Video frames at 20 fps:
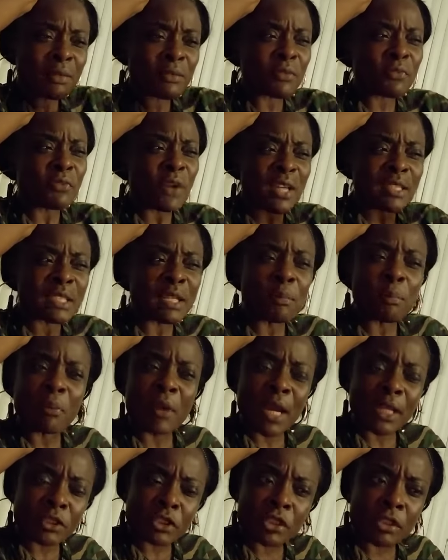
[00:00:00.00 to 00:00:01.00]
First
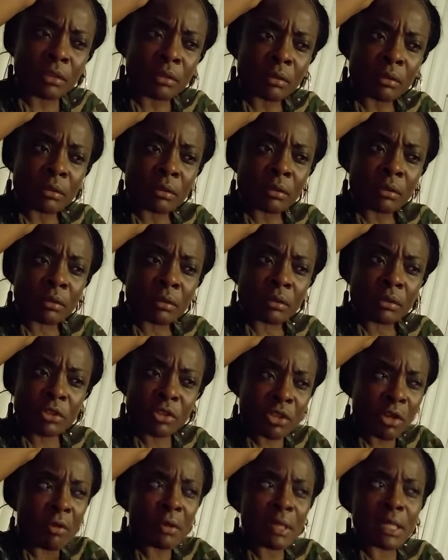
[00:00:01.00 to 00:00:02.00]
impression.
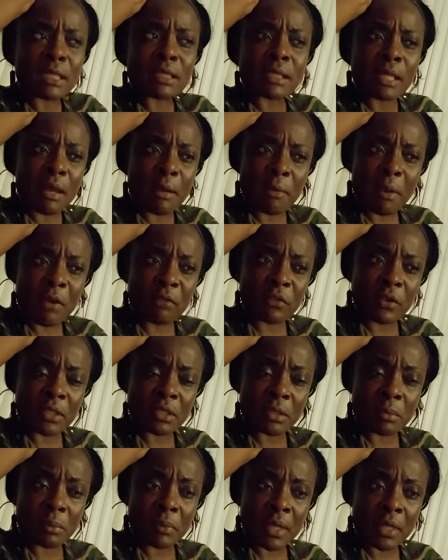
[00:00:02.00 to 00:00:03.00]
You know what they say about
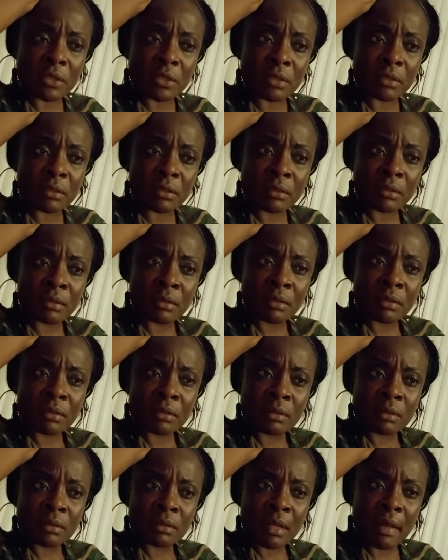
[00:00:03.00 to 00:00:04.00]
first impression?
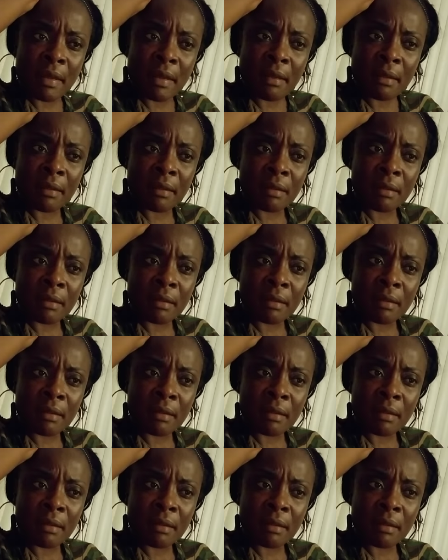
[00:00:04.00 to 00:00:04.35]
Eh?